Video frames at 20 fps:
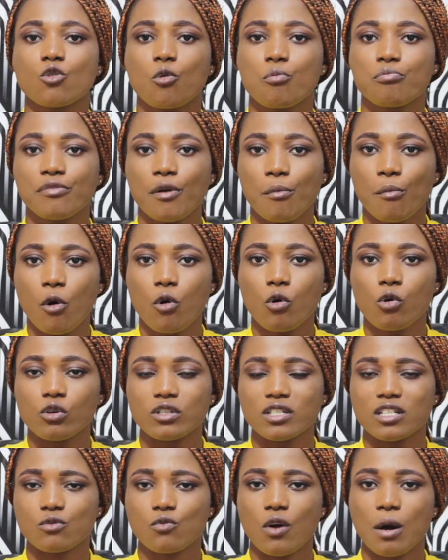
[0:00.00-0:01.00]
so promo
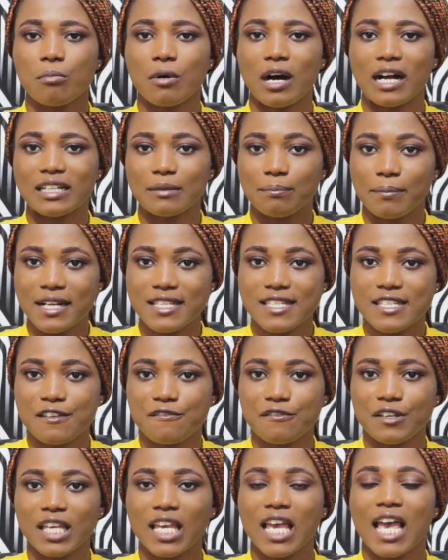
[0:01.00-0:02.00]
code no about Adepa
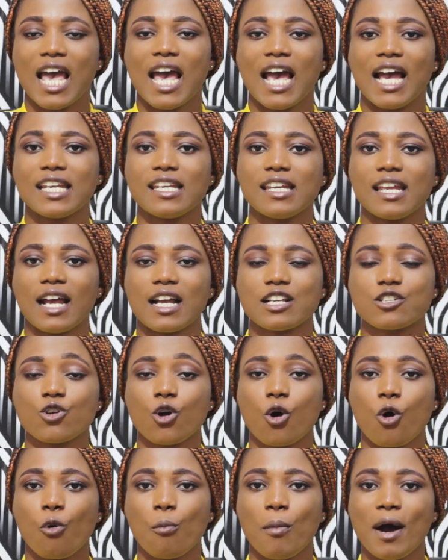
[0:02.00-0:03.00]
TV and the
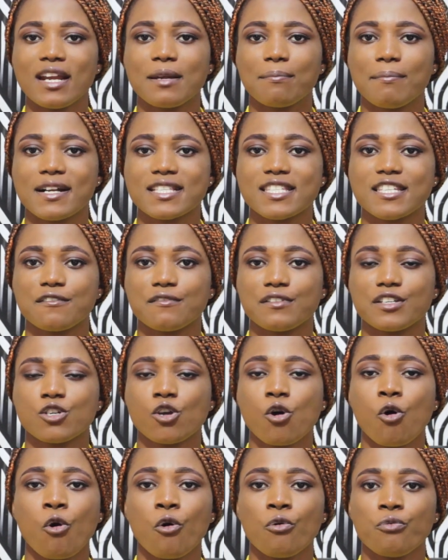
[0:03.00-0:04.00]
show about Adepa TV
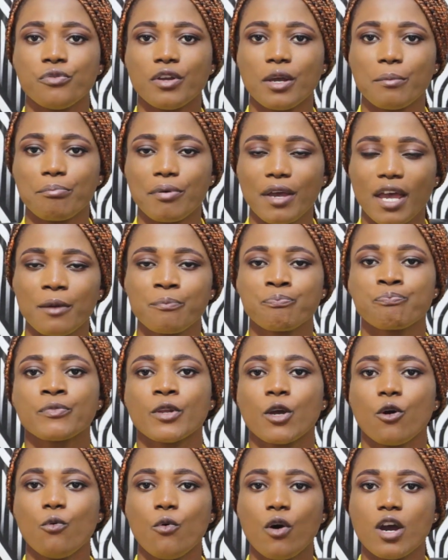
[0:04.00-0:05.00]
show we pay
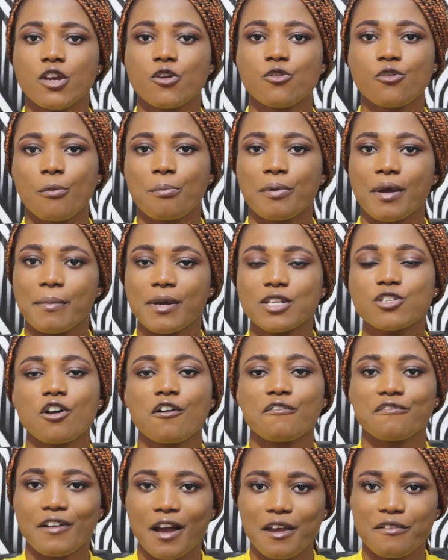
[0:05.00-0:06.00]
o Europe e
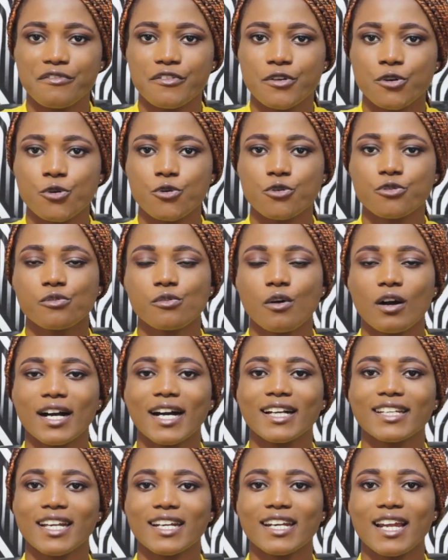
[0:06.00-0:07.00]
becho €5 so
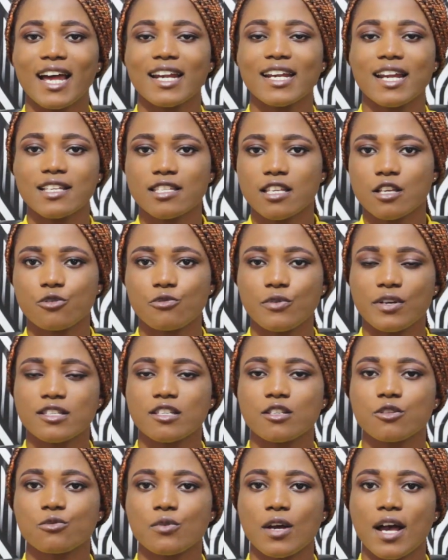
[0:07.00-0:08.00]
Canada and say
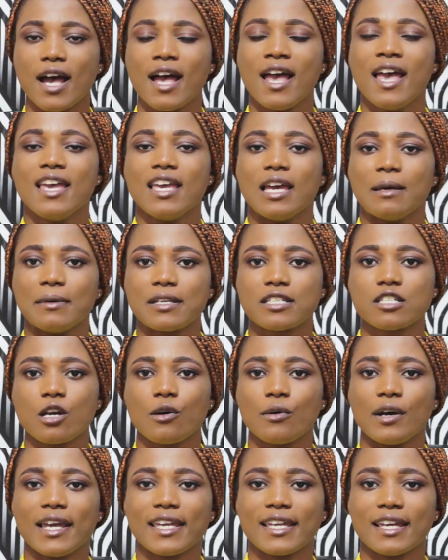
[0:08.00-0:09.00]
US so e
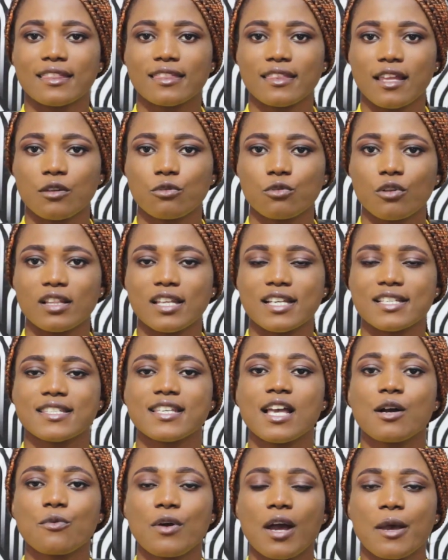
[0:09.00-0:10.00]
becho e $10
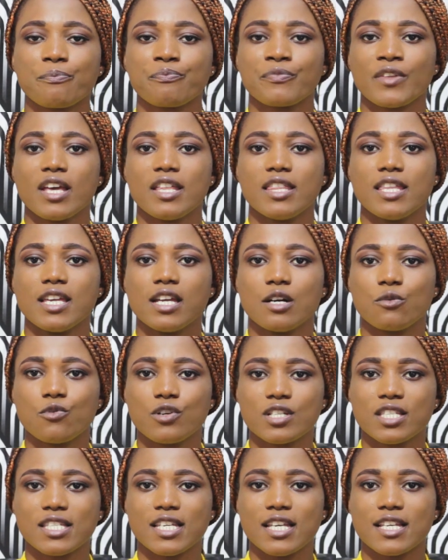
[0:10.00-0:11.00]
yenkwe ni
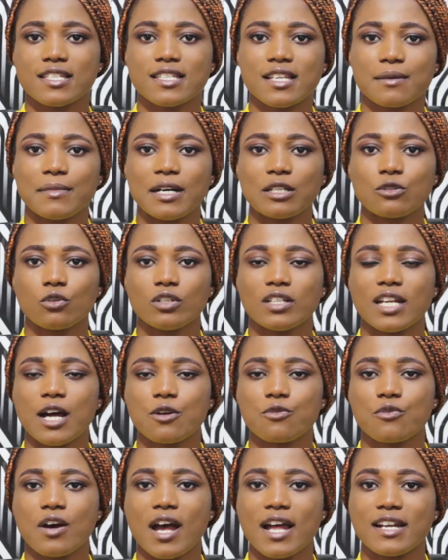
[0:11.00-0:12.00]
yenkoti ensama
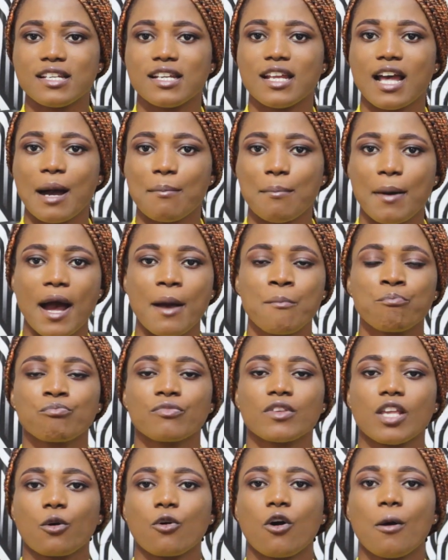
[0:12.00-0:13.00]
Tornado e de aba
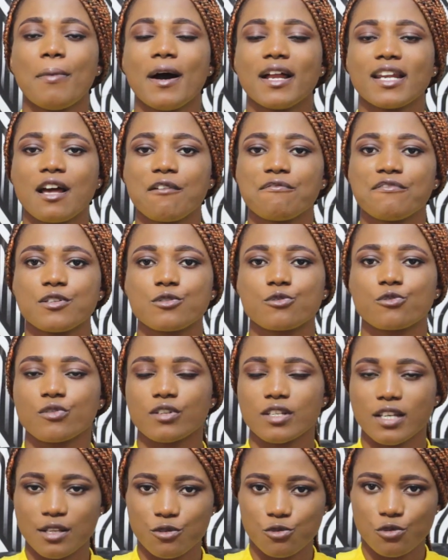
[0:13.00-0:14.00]
yakoba na afeso
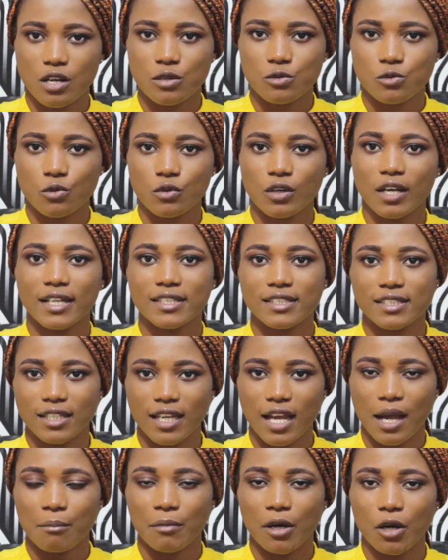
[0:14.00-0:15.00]
yato aso e
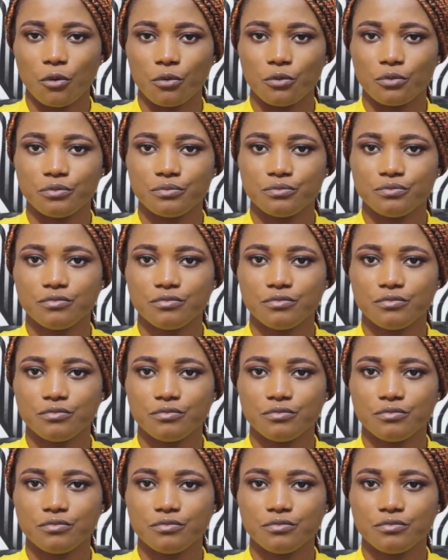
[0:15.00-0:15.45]
de amao